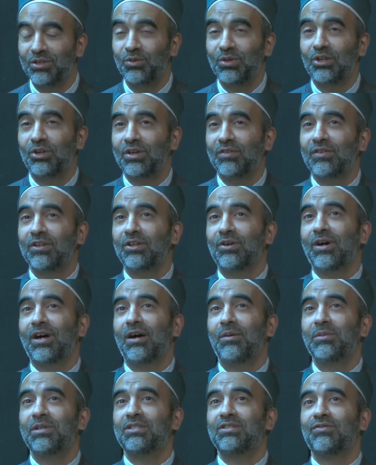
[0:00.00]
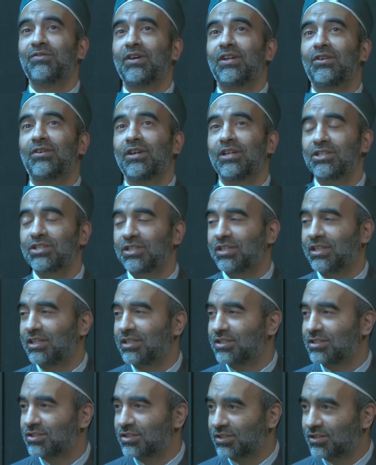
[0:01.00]
even know how much veneration he
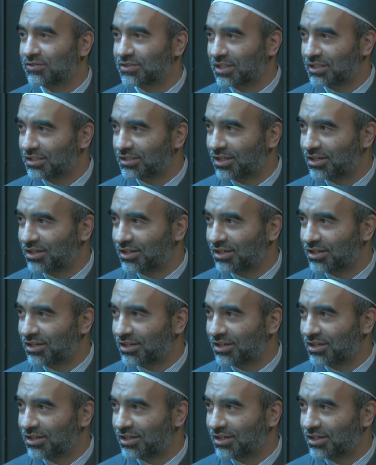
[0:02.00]
deserves. So the